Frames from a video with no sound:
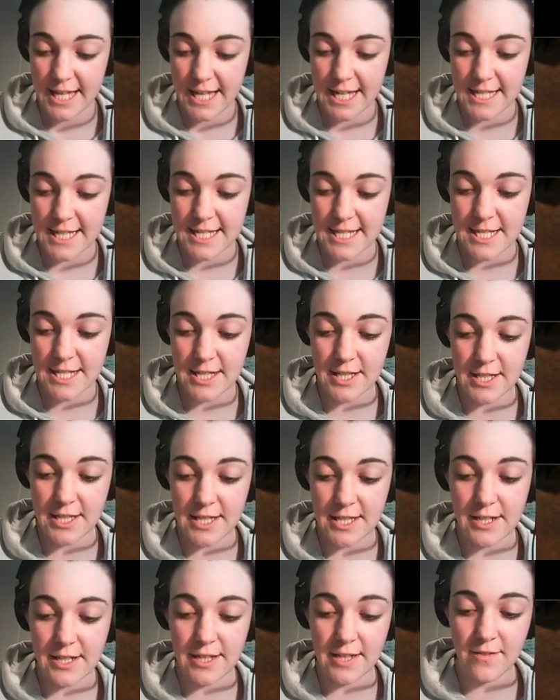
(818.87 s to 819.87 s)

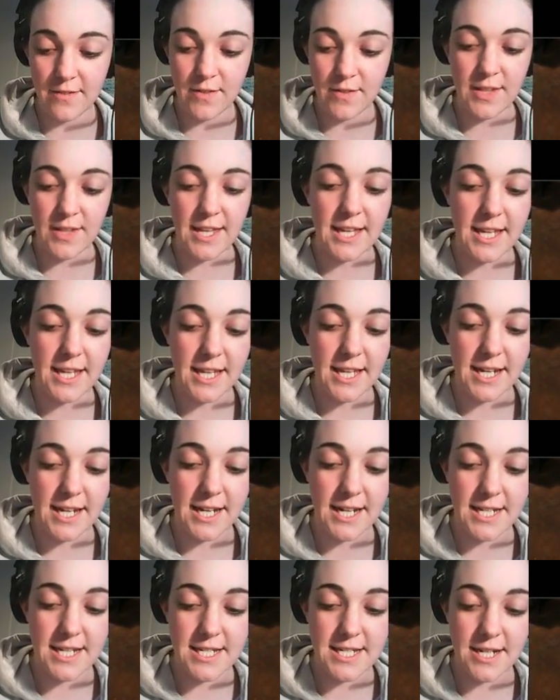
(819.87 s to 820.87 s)
It'll give you like an
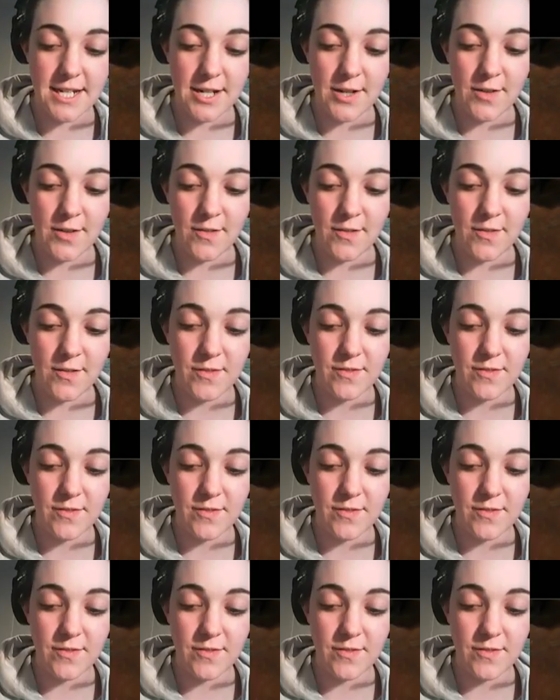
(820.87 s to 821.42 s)
idea of